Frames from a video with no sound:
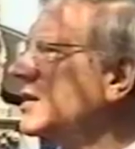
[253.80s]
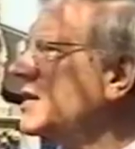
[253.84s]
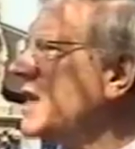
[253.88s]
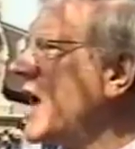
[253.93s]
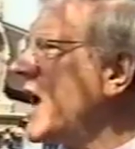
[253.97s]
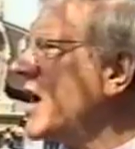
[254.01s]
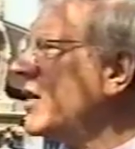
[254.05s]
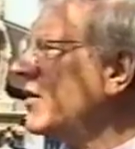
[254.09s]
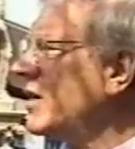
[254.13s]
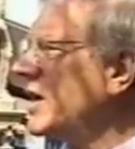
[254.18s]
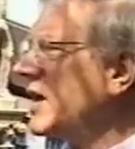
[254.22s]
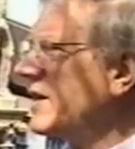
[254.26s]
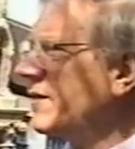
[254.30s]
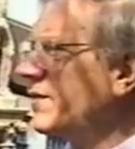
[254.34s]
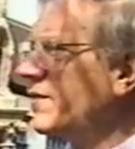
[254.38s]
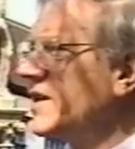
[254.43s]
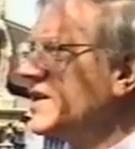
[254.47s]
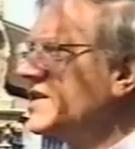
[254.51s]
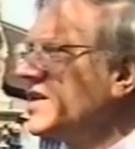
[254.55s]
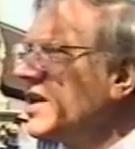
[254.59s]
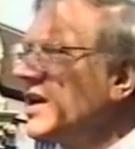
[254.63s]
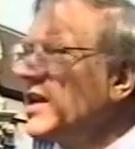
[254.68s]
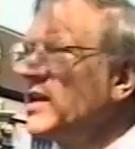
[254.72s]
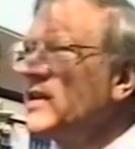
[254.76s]
Now, if we
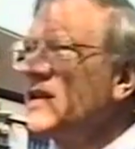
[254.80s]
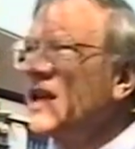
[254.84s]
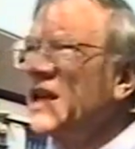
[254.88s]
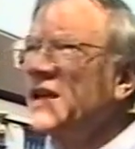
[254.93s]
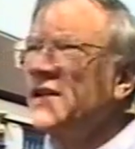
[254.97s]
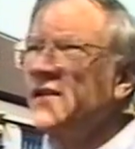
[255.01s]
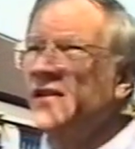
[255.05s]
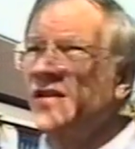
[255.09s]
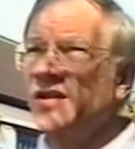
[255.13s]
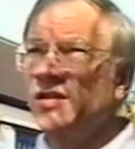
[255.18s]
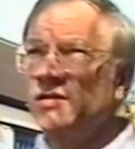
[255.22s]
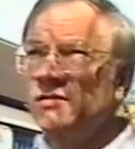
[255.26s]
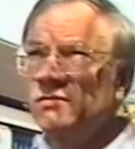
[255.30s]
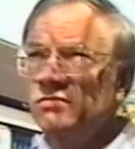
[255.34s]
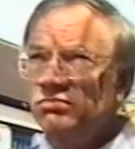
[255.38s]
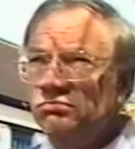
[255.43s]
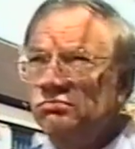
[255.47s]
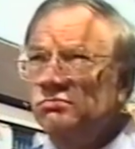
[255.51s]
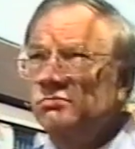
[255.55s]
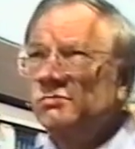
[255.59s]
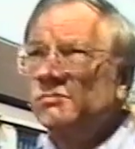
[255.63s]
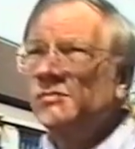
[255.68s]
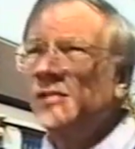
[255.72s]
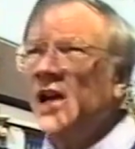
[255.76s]
turn then to
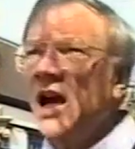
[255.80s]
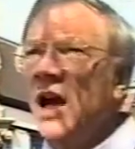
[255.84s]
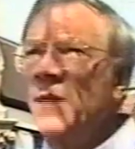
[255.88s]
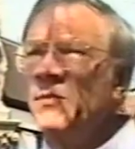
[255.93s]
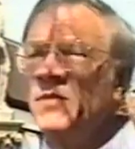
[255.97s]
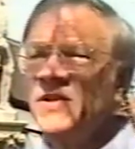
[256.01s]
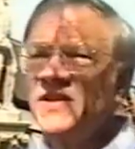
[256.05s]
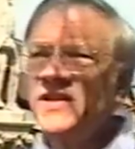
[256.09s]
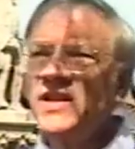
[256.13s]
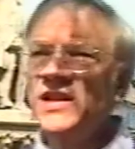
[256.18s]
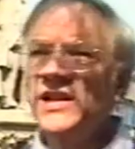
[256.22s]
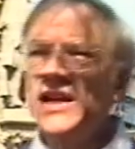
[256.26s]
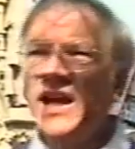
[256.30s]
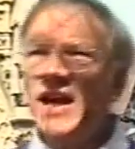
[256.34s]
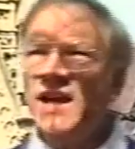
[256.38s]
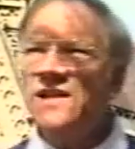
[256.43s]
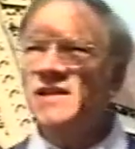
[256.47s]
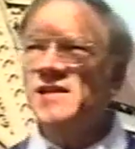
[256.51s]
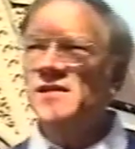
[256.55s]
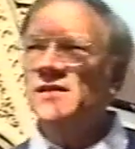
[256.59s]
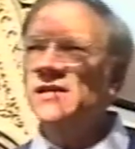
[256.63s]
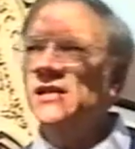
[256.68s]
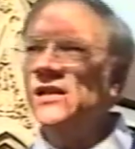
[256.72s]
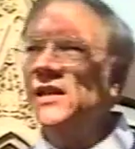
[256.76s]
Humberstone
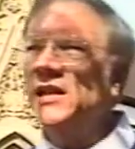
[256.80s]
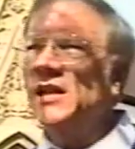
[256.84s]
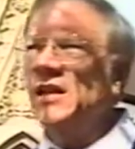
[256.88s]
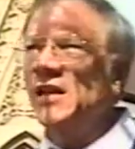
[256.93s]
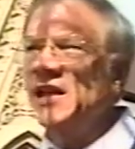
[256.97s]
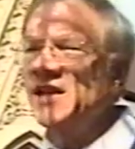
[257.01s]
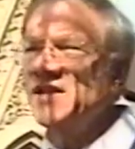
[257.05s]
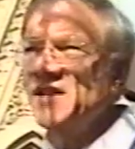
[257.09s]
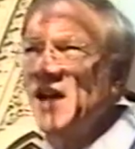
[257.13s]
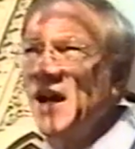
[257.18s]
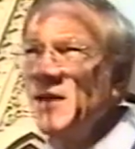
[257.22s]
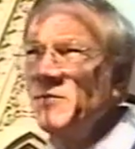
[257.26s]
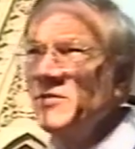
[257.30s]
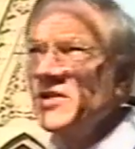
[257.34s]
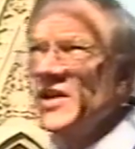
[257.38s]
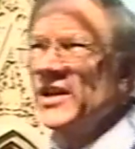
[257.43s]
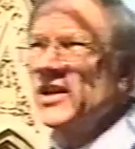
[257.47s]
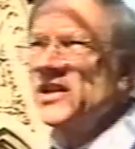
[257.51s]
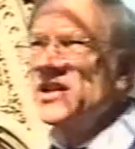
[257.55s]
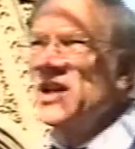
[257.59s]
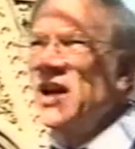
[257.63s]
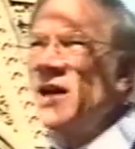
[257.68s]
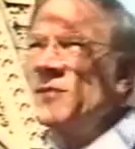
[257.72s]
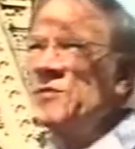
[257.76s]
Gate, at least I'm
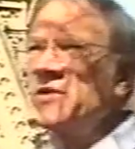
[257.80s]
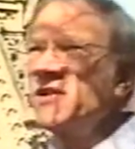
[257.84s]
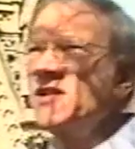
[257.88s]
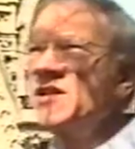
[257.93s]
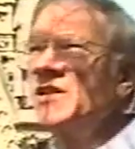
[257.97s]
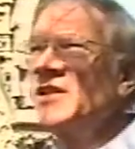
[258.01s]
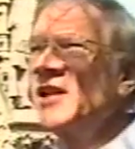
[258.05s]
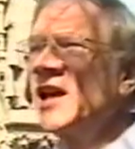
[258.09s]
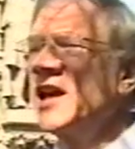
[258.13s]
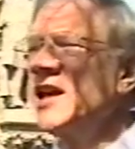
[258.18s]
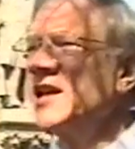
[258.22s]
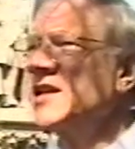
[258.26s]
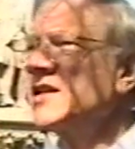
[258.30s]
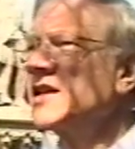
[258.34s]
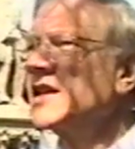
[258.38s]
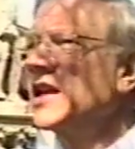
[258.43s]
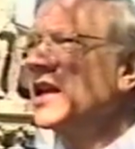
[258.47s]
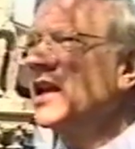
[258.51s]
turning to Humberstone Gate,